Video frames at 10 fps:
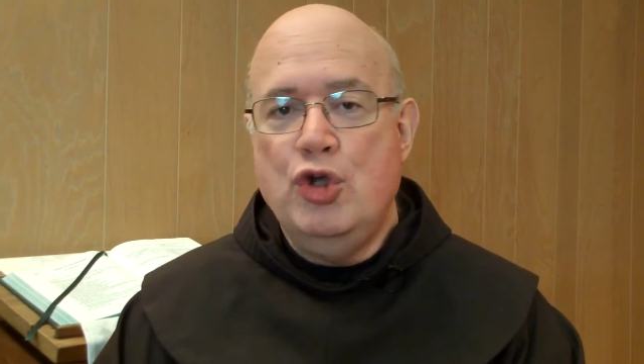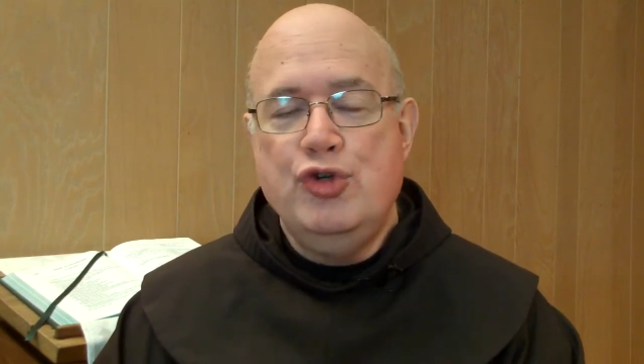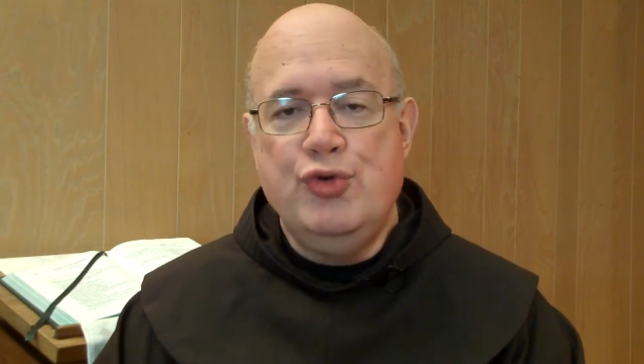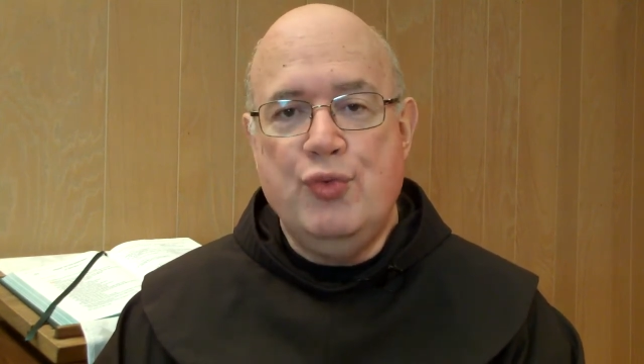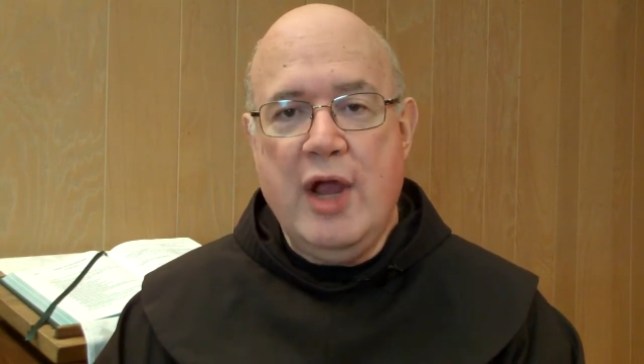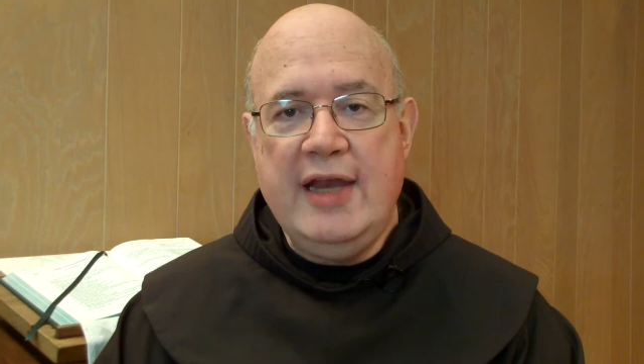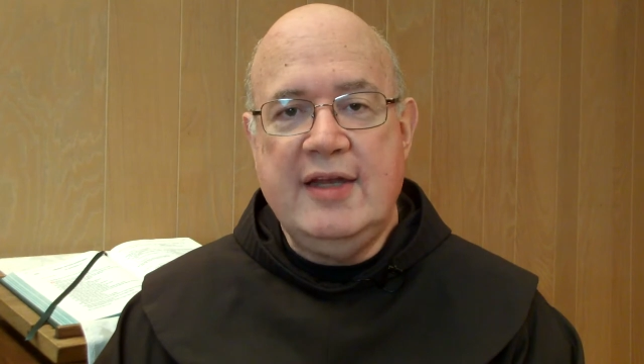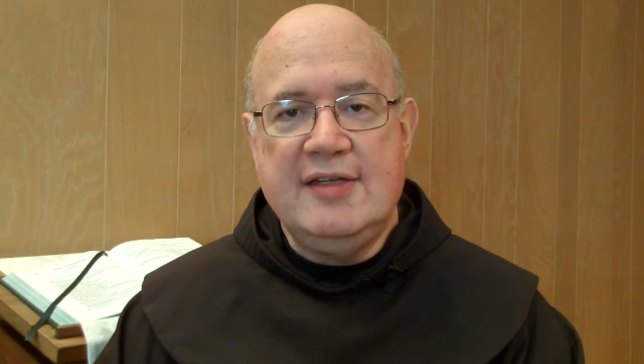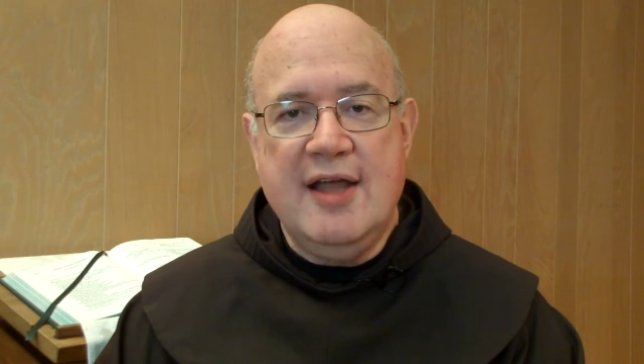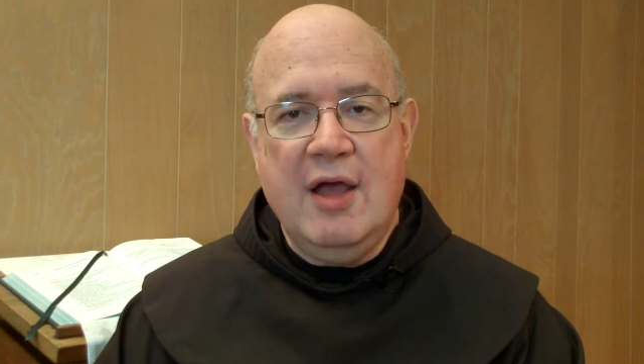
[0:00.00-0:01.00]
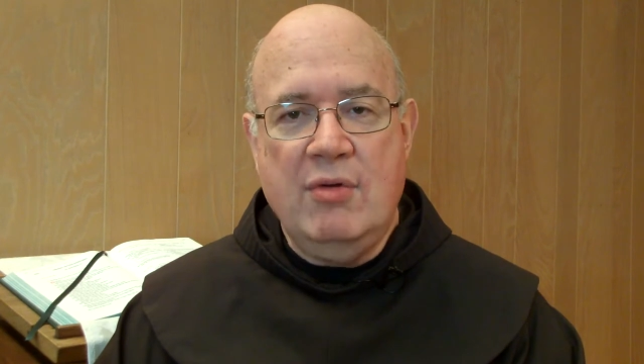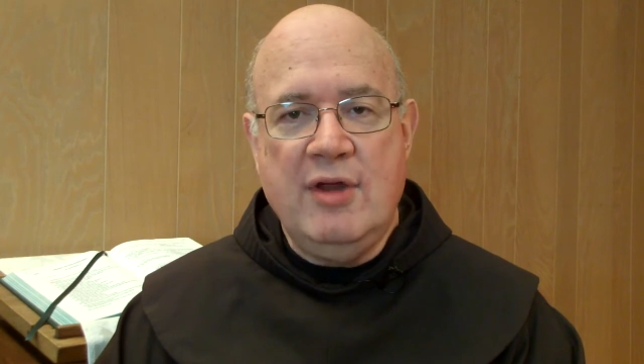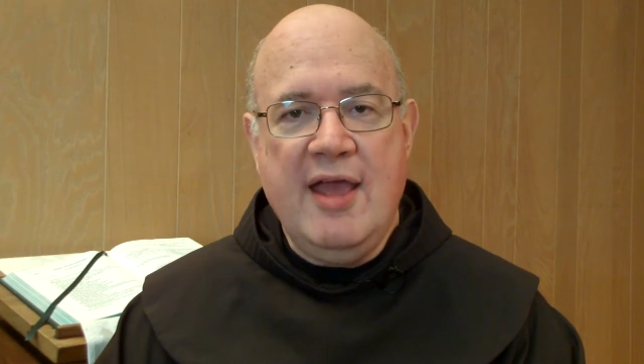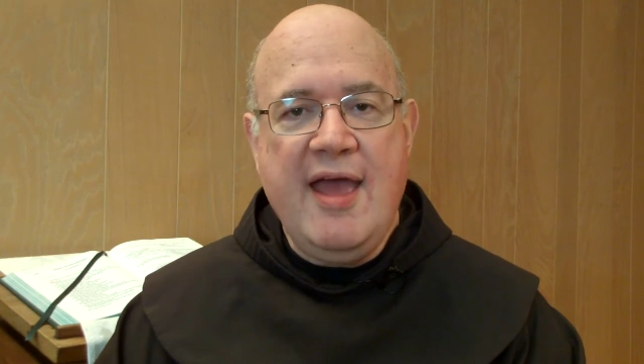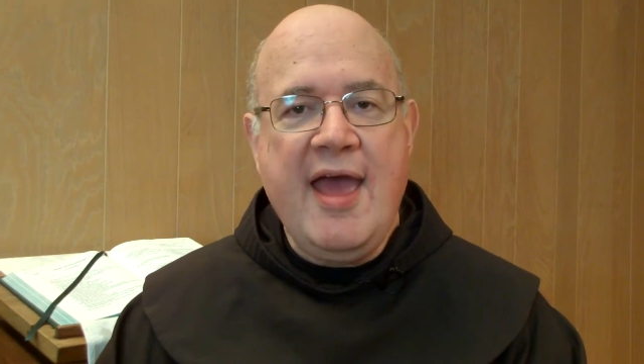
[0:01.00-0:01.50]
to write it down
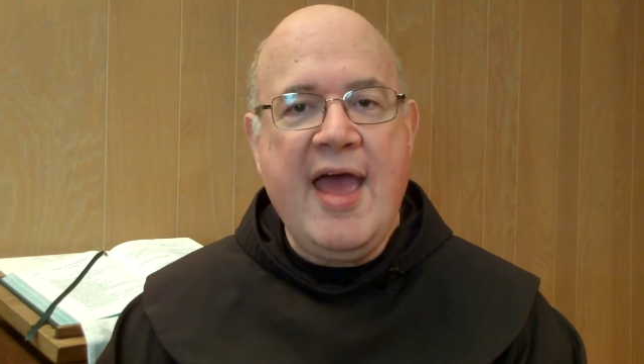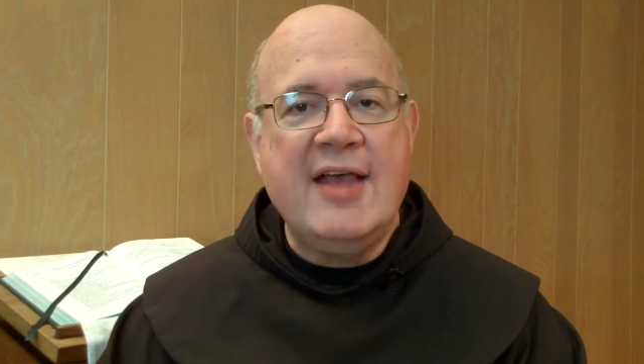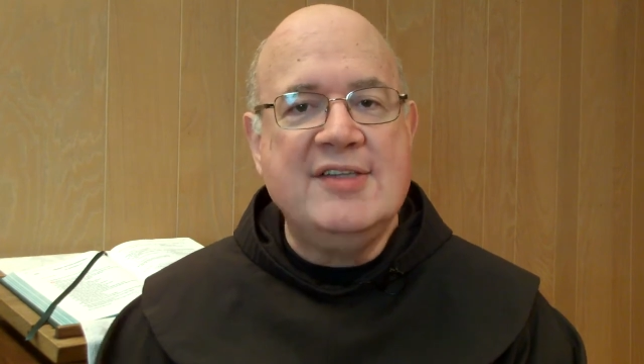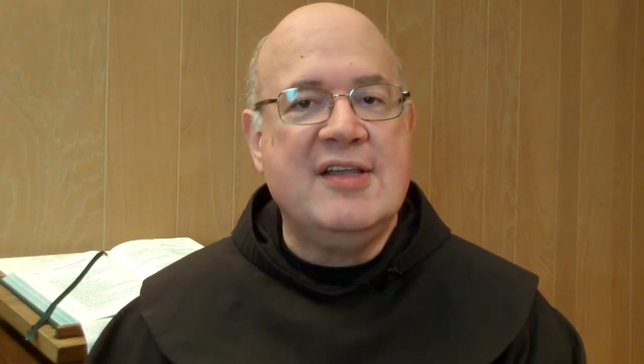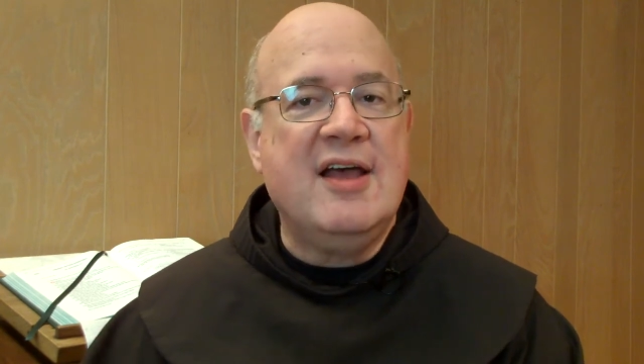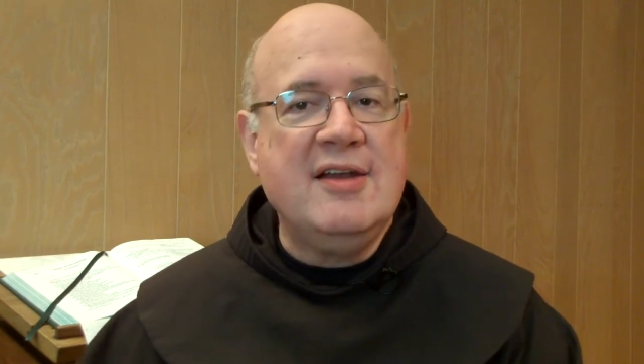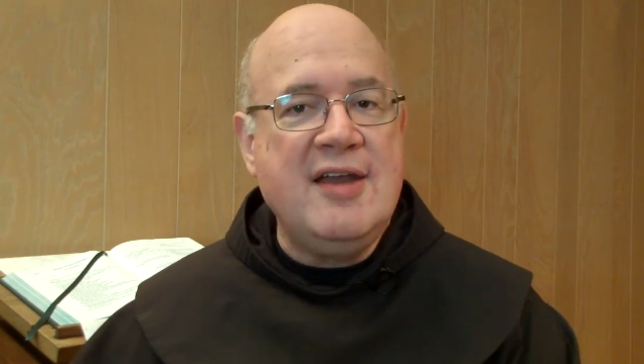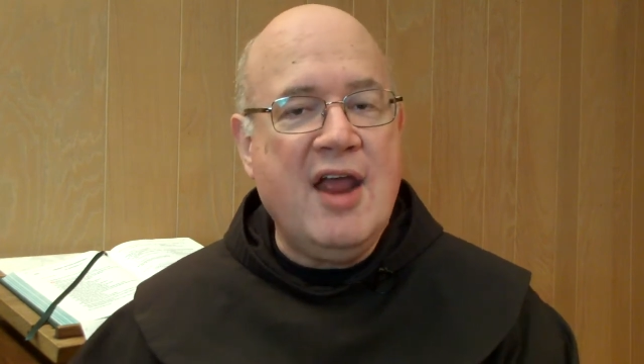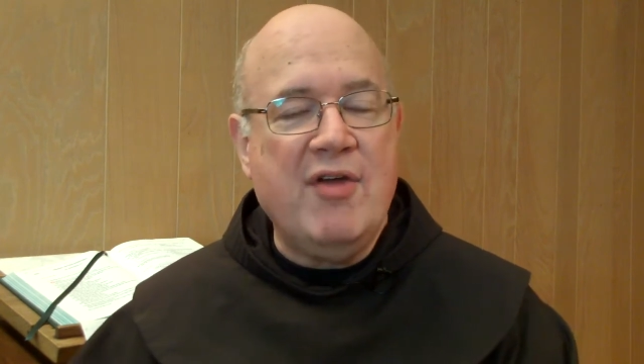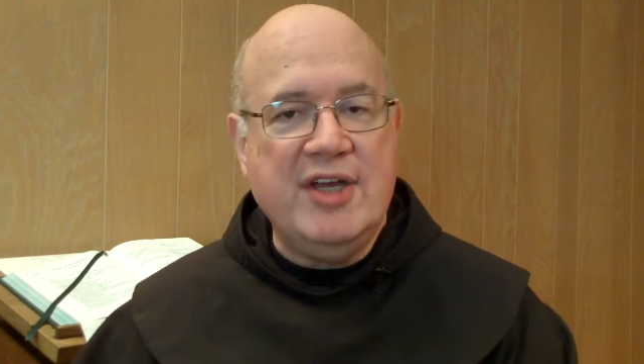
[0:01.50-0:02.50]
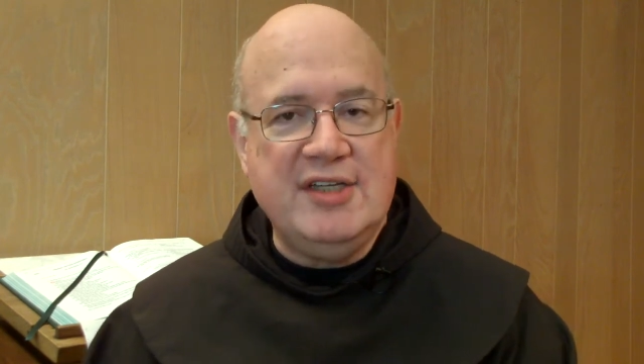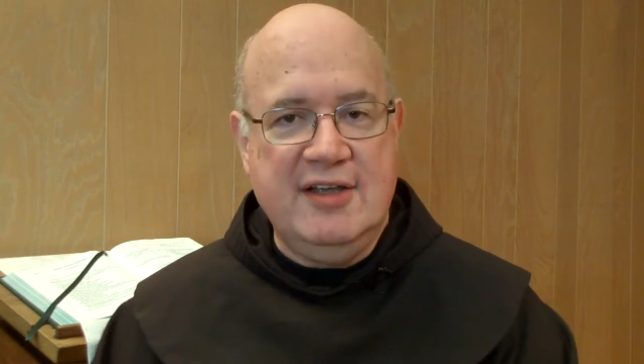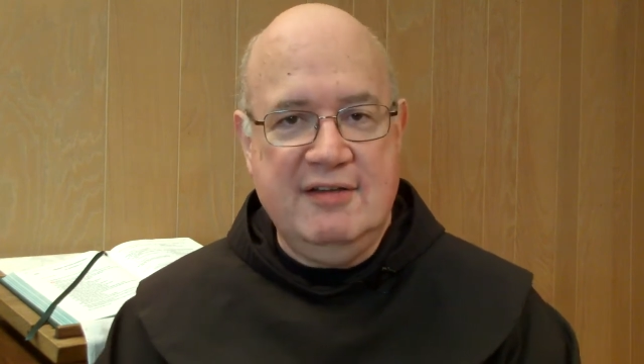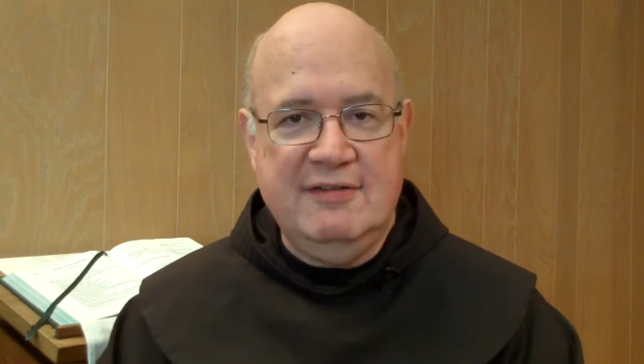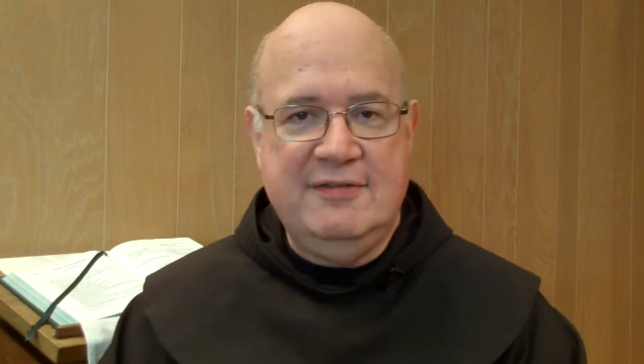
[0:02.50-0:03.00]
as a
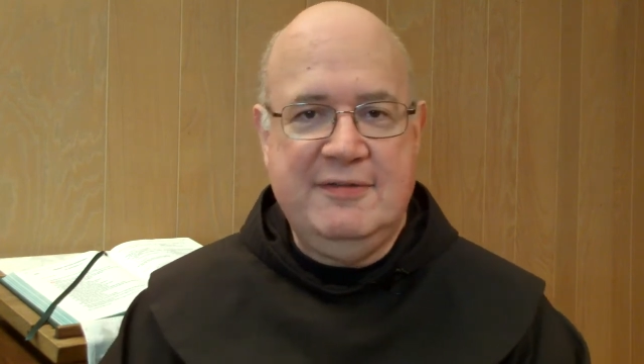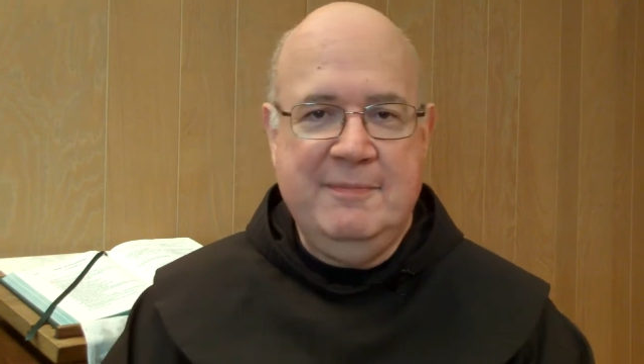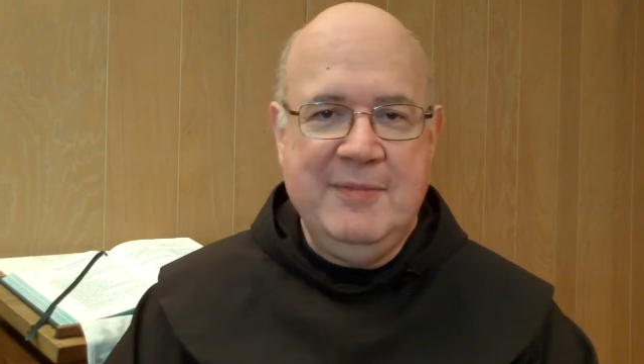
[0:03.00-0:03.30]
narrative.